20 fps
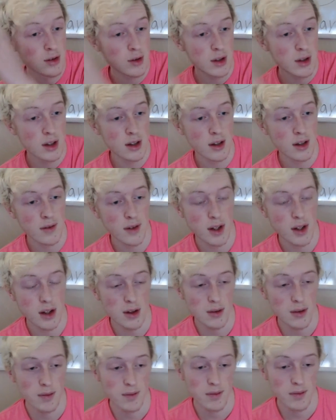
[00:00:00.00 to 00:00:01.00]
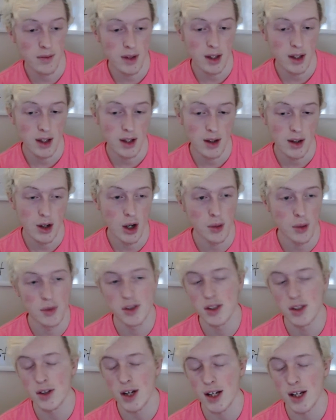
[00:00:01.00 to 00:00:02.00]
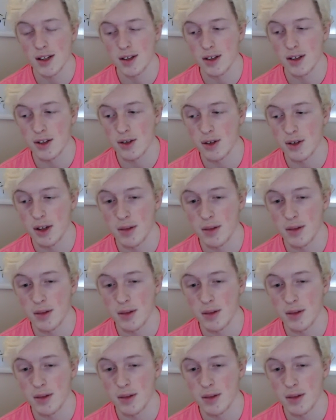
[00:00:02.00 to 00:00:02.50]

the video. Hope to see you guys at the stream.